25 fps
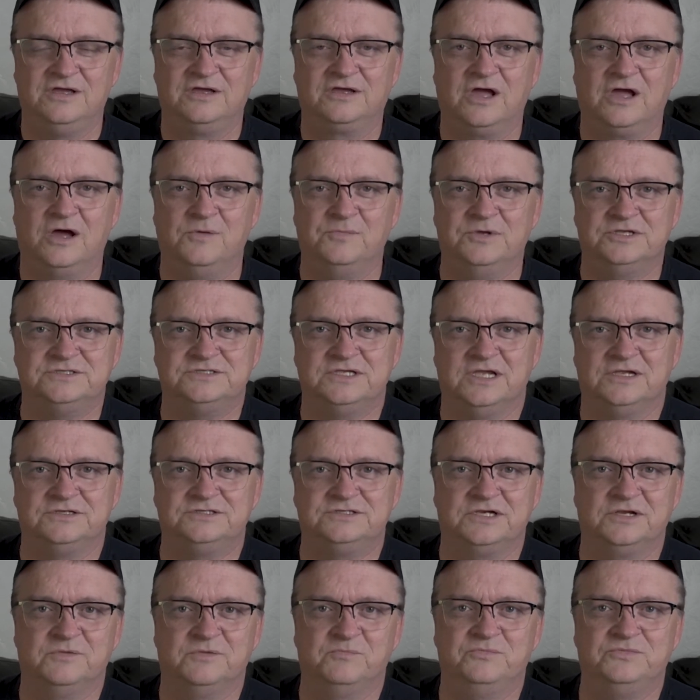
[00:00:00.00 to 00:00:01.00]
comment
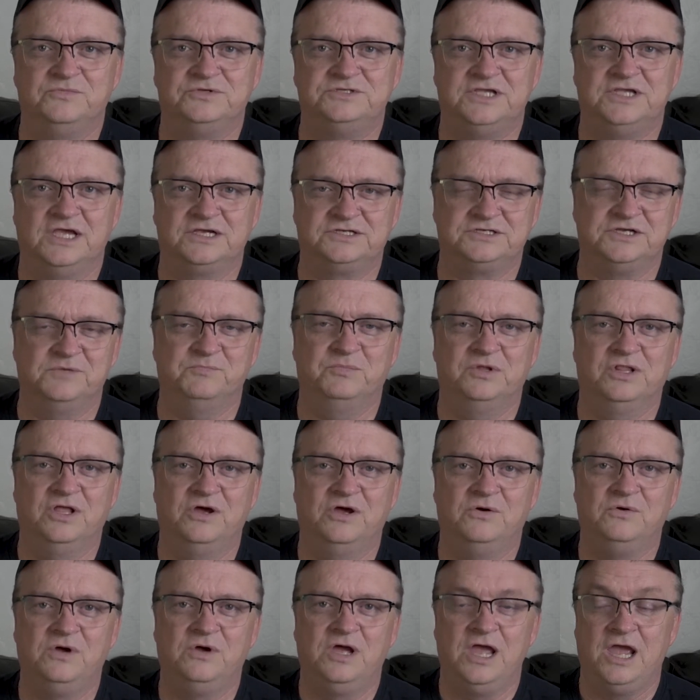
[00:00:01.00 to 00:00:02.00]
section
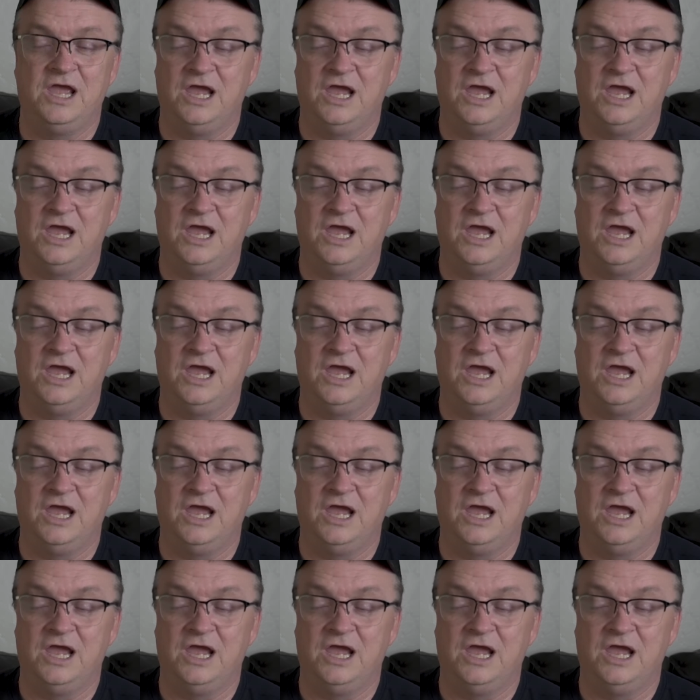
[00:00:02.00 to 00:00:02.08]
below.